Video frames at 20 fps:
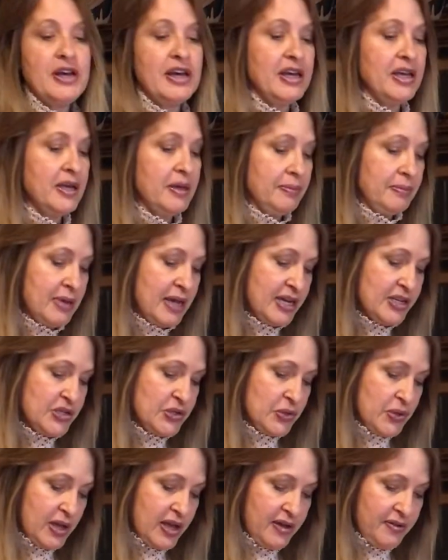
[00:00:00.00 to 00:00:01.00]
I
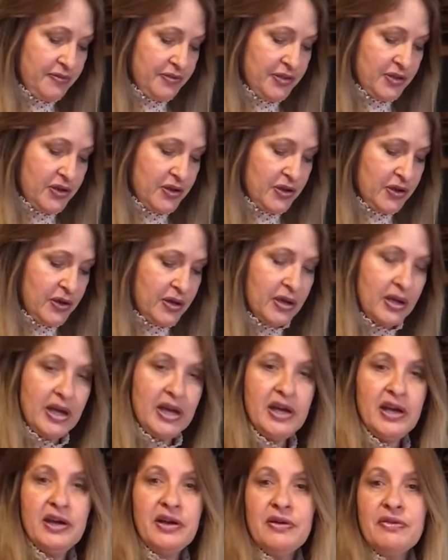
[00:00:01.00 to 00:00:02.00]
do have the
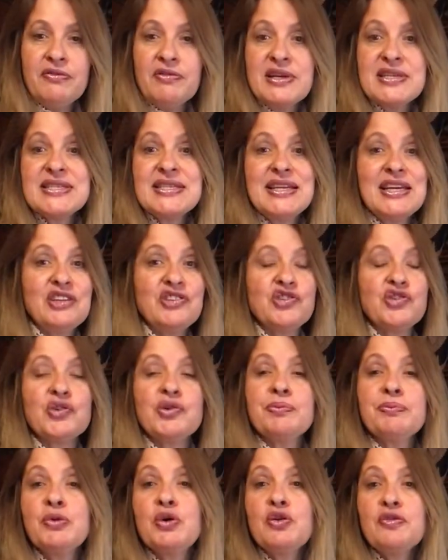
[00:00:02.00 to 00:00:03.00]

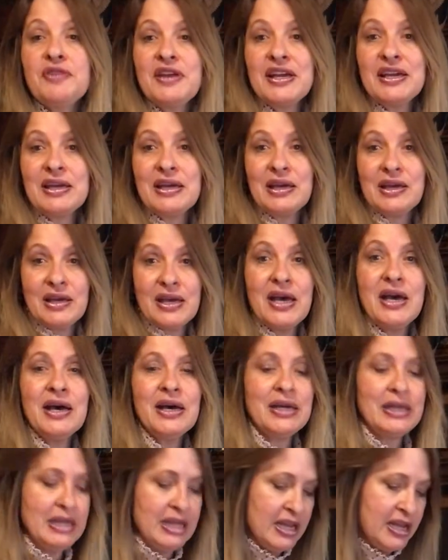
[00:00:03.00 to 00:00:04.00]
residential moving
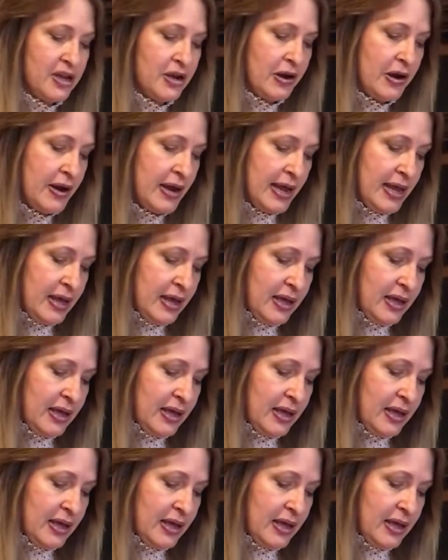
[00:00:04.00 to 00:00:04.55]
card here.